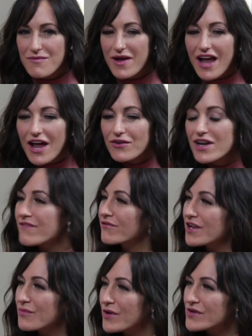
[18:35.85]
I'm like, I don't even
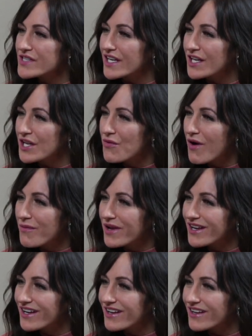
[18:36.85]
read music, and you want
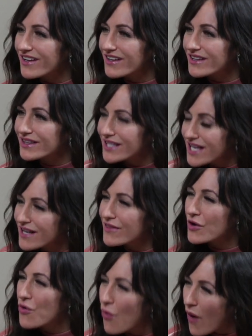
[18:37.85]
me to
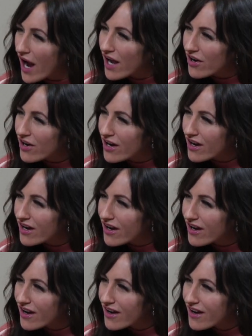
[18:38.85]
lead the choir?
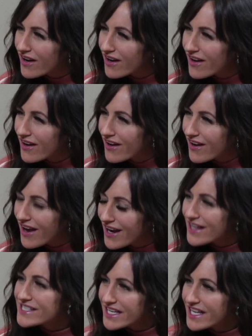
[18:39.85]

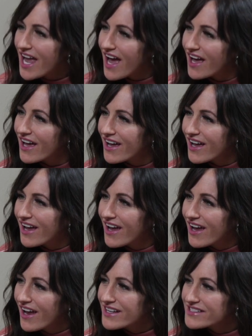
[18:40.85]
And he said, yeah.
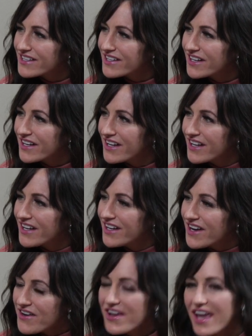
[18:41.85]
I said,
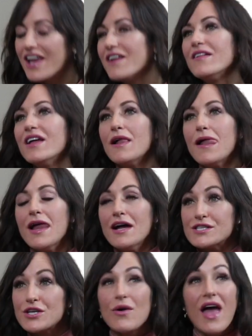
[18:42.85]
okay.
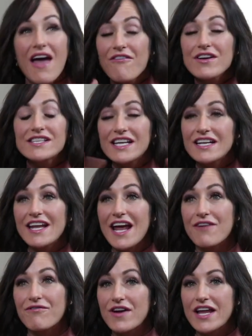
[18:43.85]
So every
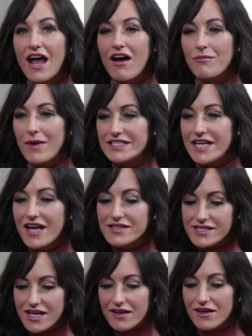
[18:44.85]
Sunday I'd freak out, and my
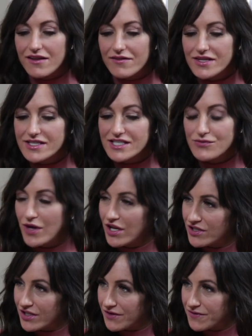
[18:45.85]
dad said, this is
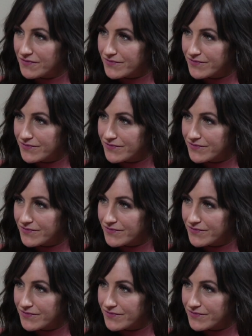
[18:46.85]
what you do.